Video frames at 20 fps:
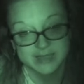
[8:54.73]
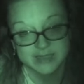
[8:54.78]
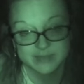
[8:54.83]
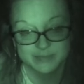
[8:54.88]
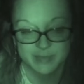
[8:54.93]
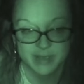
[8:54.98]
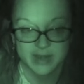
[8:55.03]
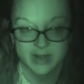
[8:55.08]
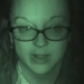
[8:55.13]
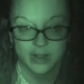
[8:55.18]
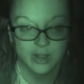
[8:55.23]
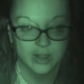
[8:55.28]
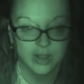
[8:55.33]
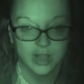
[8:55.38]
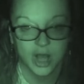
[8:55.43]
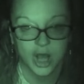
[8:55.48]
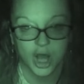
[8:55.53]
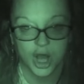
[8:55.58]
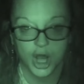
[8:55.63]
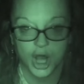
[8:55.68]
It's been a
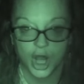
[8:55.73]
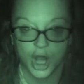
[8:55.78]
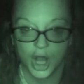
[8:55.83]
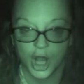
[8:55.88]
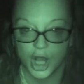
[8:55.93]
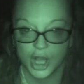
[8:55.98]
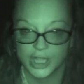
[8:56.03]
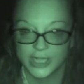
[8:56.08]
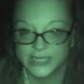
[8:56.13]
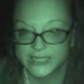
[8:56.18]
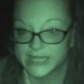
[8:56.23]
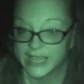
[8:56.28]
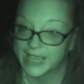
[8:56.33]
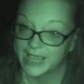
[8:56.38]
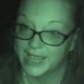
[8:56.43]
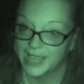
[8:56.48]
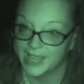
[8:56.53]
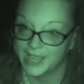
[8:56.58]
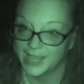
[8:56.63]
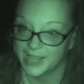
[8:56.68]
long
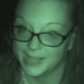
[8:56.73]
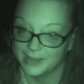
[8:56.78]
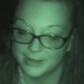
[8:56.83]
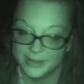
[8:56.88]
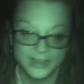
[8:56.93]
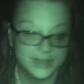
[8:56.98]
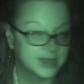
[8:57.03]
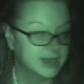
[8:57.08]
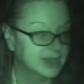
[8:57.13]
day.